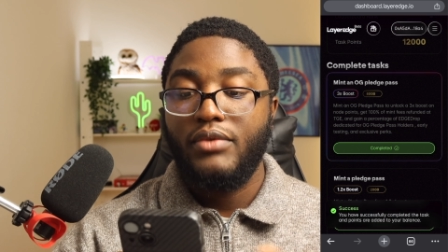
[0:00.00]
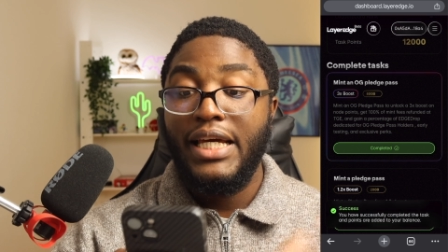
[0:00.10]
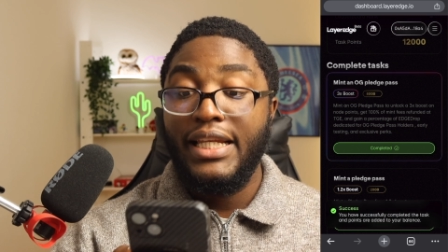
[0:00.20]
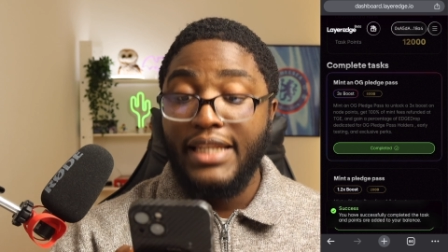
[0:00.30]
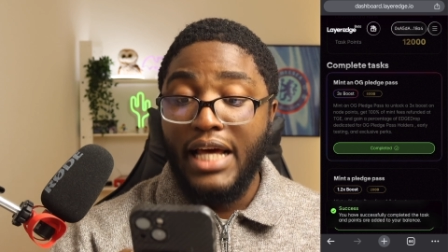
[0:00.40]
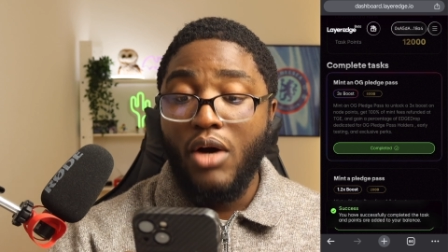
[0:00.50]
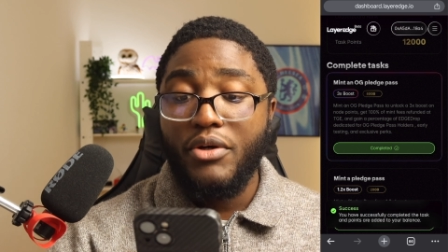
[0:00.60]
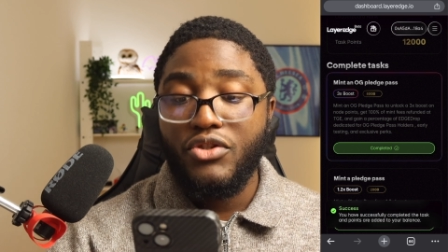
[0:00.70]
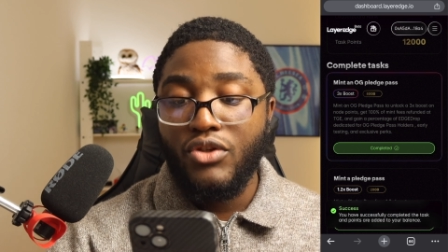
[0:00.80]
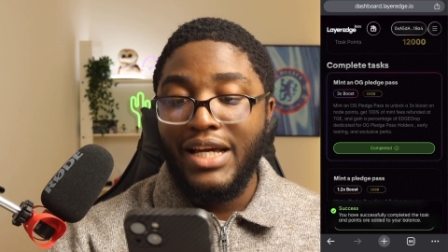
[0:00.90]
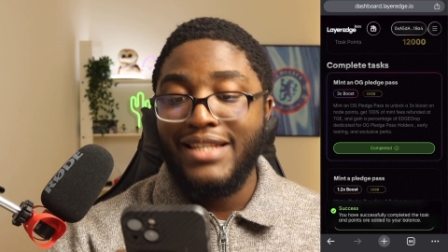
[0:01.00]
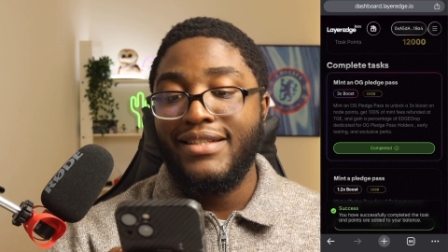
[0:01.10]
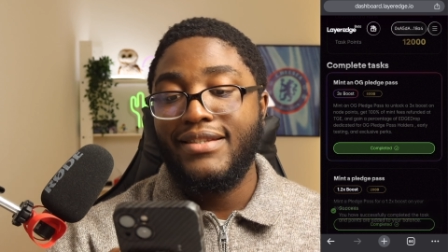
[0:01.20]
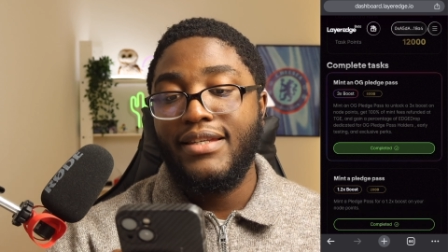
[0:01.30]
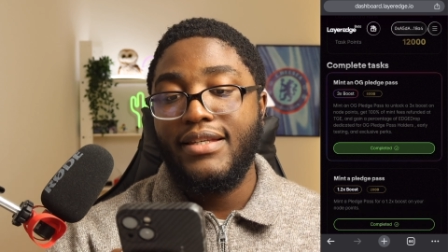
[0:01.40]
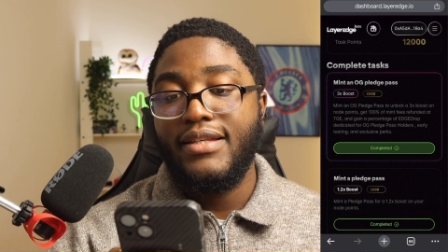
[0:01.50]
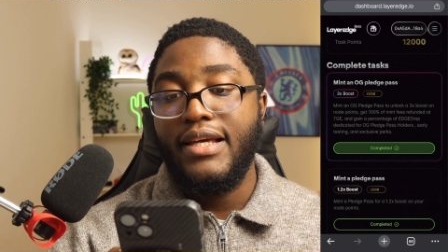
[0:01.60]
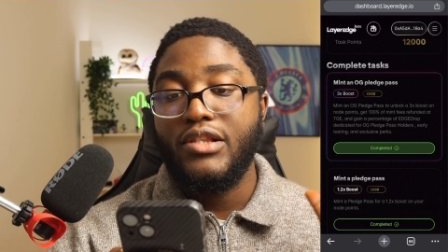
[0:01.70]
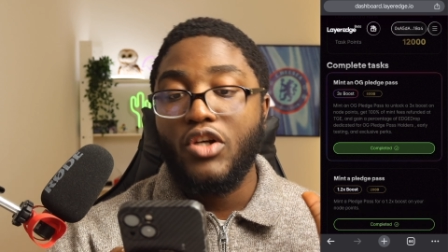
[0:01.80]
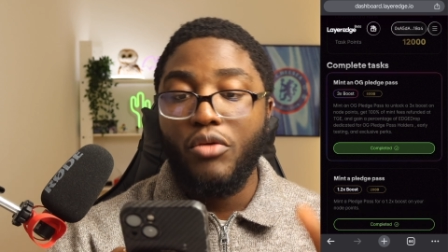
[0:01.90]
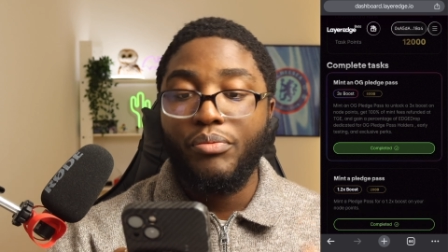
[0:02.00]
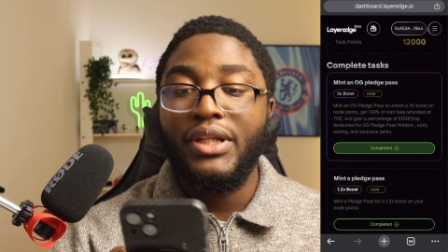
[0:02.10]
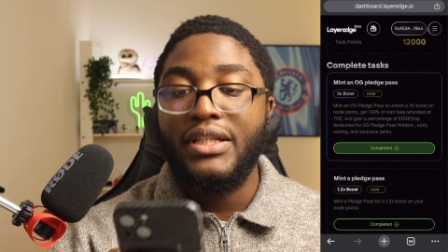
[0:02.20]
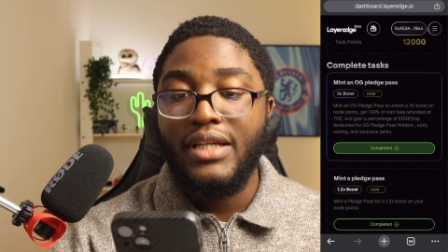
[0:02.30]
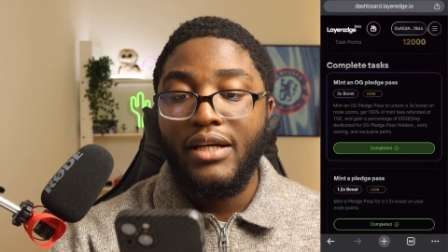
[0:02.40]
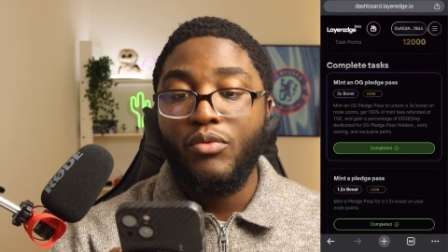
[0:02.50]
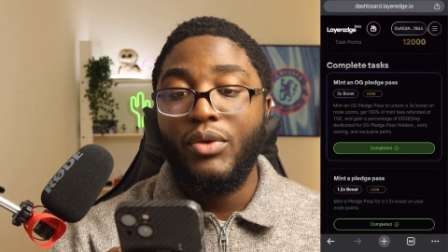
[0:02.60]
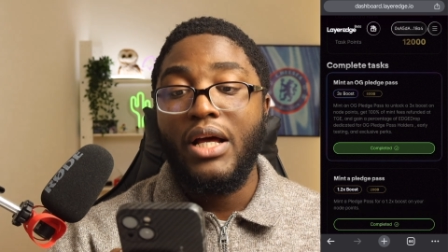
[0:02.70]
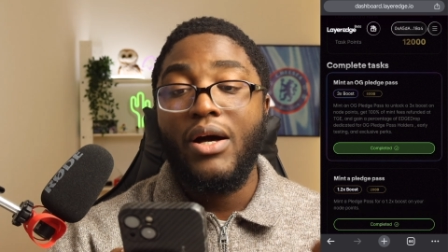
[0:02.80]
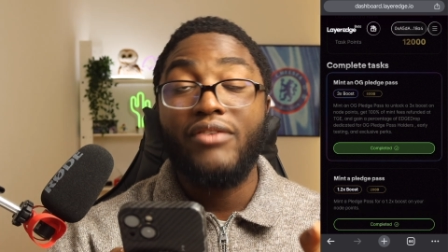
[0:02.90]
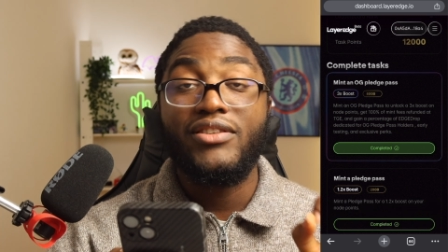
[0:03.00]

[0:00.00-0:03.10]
as you guys can see, it says completed. We now have